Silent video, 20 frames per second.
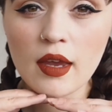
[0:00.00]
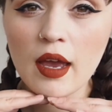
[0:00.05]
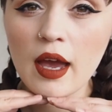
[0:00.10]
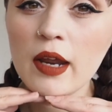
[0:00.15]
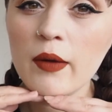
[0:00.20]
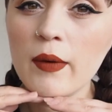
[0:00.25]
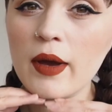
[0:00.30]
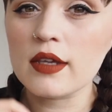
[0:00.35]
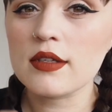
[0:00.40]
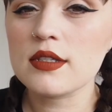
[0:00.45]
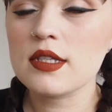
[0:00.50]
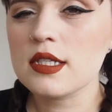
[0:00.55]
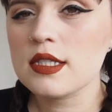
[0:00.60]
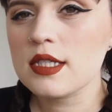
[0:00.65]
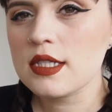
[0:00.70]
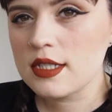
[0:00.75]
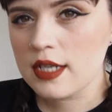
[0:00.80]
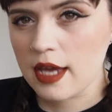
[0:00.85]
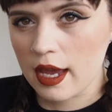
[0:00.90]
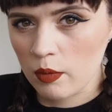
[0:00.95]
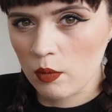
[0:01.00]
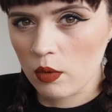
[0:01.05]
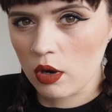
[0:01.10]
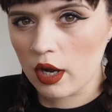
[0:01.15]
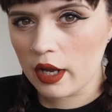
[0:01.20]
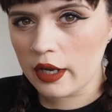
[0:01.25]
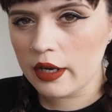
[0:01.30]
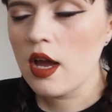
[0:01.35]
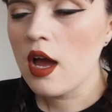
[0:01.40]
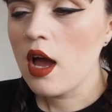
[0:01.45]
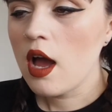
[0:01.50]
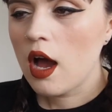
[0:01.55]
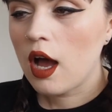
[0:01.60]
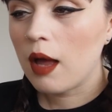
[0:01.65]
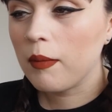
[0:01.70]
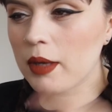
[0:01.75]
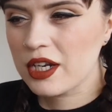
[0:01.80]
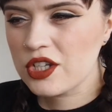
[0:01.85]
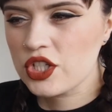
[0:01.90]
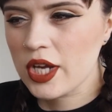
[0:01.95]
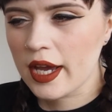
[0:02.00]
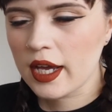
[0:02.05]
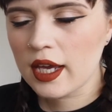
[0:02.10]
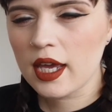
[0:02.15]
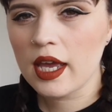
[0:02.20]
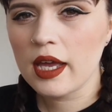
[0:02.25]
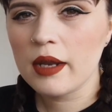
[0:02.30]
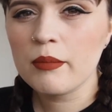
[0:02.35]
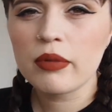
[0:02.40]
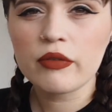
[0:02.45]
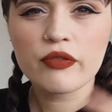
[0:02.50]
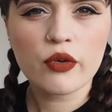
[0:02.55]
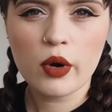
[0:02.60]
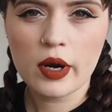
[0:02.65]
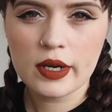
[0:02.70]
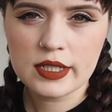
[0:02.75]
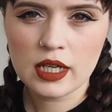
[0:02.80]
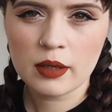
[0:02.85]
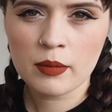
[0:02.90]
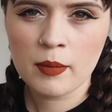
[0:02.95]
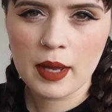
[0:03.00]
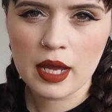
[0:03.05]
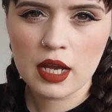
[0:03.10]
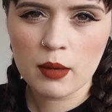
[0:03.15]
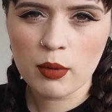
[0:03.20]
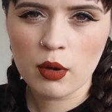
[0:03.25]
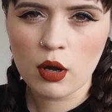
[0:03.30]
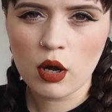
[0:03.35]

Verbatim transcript: anyways, this is day one. I'm gonna check in before I take my makeup